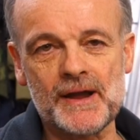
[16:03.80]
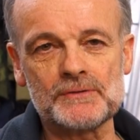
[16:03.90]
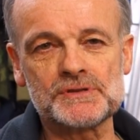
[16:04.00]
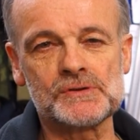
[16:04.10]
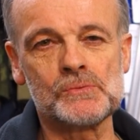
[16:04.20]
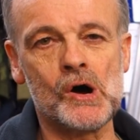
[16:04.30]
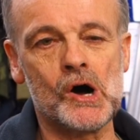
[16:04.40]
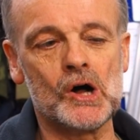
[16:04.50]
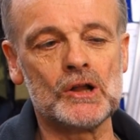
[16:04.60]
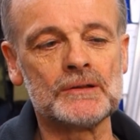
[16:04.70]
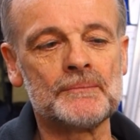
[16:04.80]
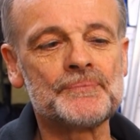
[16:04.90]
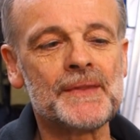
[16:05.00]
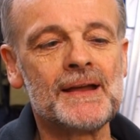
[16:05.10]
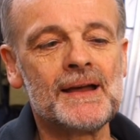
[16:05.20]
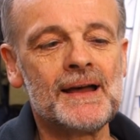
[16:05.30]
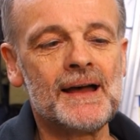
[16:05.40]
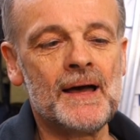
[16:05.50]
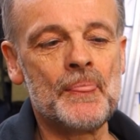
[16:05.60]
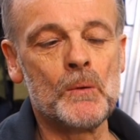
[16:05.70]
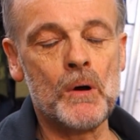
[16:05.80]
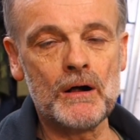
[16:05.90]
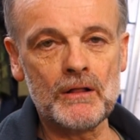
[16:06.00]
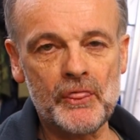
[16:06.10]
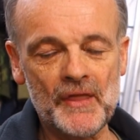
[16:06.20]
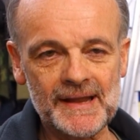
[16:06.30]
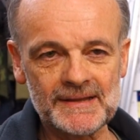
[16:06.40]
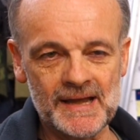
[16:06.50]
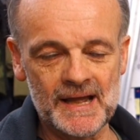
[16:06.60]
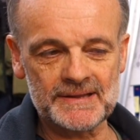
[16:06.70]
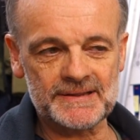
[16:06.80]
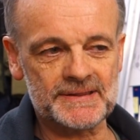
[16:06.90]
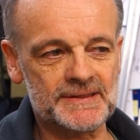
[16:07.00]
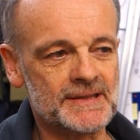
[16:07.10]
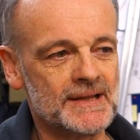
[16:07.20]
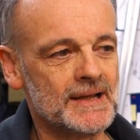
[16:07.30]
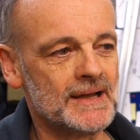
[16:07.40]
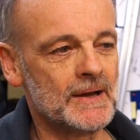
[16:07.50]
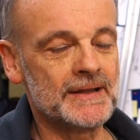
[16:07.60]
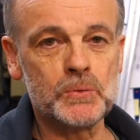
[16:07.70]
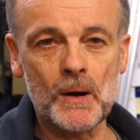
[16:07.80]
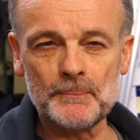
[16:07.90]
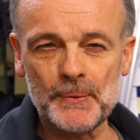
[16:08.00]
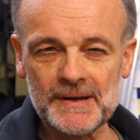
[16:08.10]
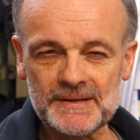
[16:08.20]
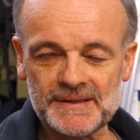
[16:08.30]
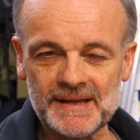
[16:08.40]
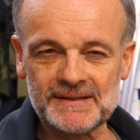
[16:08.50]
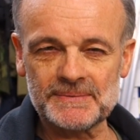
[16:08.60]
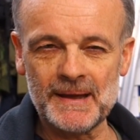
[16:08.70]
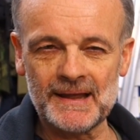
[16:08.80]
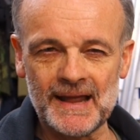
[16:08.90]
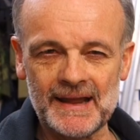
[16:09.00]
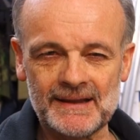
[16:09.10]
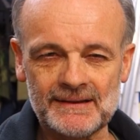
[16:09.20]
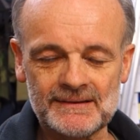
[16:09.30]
outer wall, and the wall thickness is 1.6 milli.